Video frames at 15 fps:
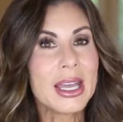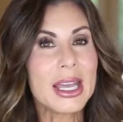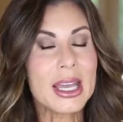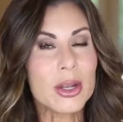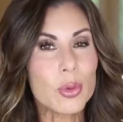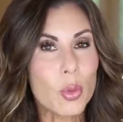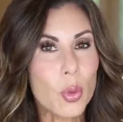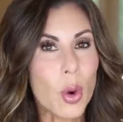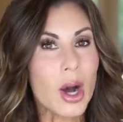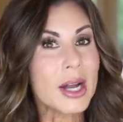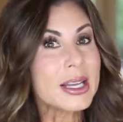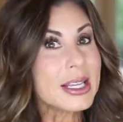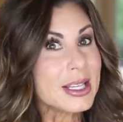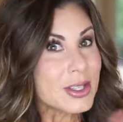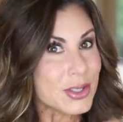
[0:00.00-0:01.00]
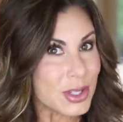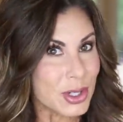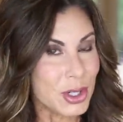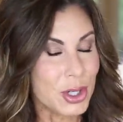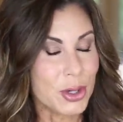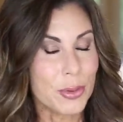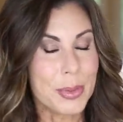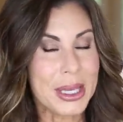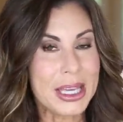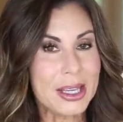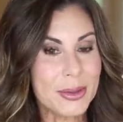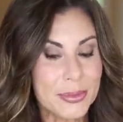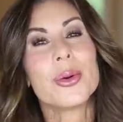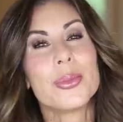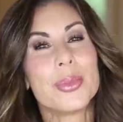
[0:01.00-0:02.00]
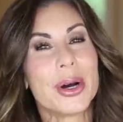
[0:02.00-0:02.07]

and one is a newbie.